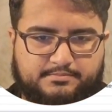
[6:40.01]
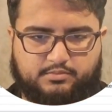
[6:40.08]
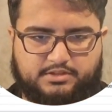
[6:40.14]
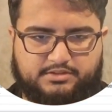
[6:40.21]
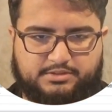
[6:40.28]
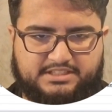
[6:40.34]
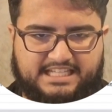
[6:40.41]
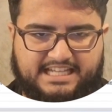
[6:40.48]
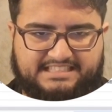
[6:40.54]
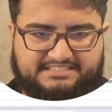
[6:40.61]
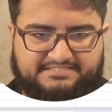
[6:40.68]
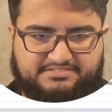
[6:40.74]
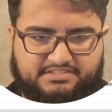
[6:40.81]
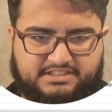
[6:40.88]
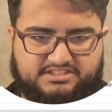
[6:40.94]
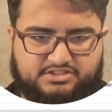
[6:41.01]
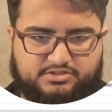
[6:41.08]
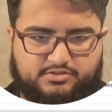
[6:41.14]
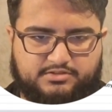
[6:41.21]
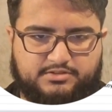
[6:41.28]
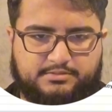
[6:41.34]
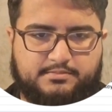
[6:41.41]
We will add a
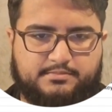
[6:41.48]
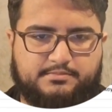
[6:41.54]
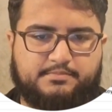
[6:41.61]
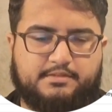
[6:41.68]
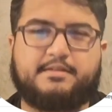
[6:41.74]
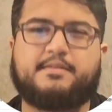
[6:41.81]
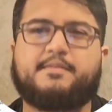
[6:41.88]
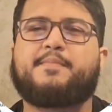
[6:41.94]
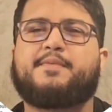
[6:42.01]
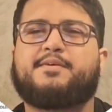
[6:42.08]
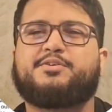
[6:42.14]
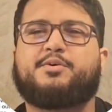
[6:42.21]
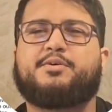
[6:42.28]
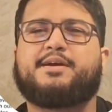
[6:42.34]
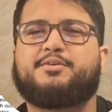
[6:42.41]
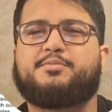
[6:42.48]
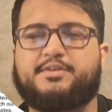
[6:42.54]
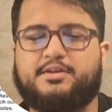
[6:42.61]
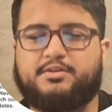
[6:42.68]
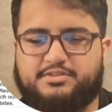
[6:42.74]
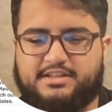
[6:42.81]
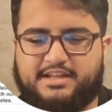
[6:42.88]
threshold so that
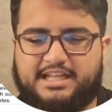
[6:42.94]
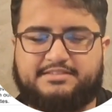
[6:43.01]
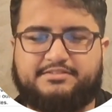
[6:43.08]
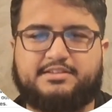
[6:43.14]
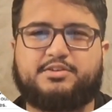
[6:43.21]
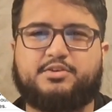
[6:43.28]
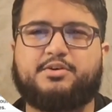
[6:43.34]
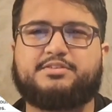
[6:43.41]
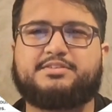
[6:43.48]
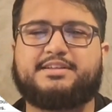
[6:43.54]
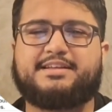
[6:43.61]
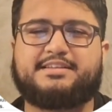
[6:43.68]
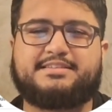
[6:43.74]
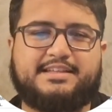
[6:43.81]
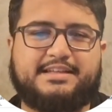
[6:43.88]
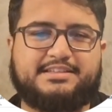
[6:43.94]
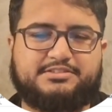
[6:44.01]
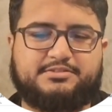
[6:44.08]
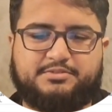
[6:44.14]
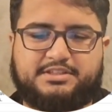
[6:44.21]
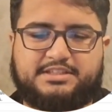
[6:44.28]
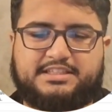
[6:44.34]
we only have the content that
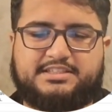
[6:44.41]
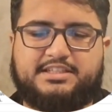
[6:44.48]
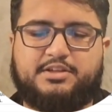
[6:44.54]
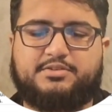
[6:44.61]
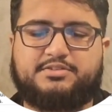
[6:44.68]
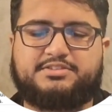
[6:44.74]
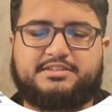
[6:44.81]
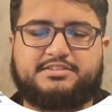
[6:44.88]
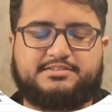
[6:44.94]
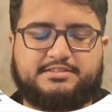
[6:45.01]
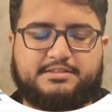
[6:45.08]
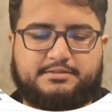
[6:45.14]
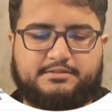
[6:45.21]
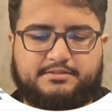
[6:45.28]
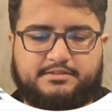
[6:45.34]
is really closest.